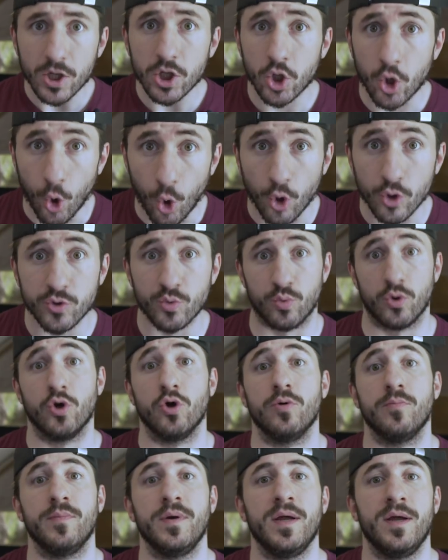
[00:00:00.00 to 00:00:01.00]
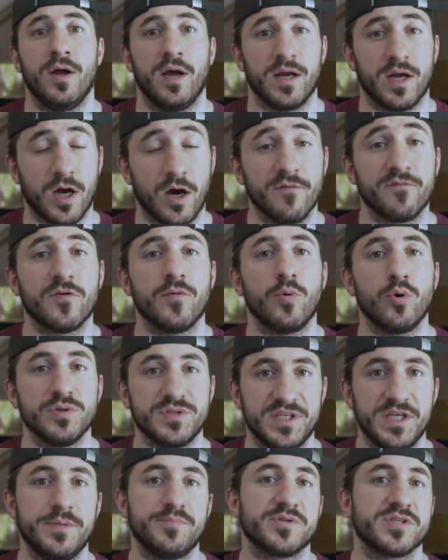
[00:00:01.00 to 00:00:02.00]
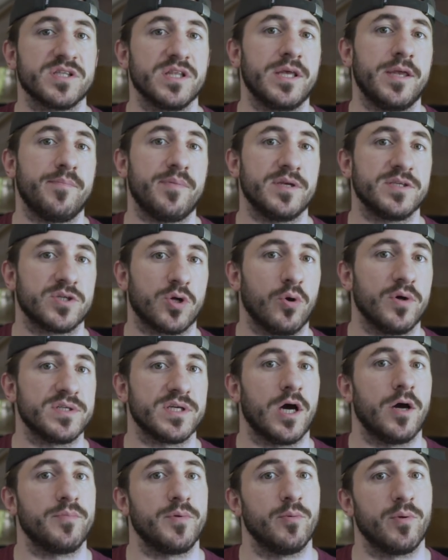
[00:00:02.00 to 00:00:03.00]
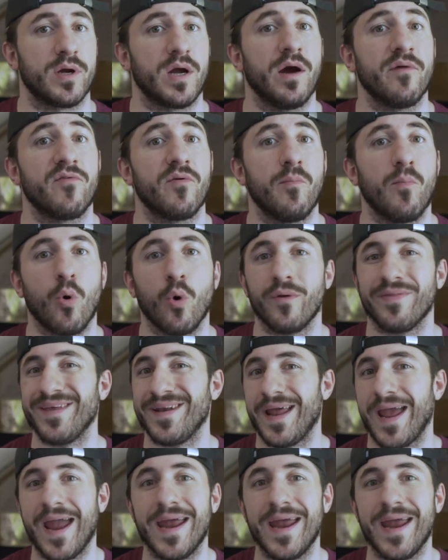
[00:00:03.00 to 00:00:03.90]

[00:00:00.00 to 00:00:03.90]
cold room, comfortable deep sleep is going to help you recover more than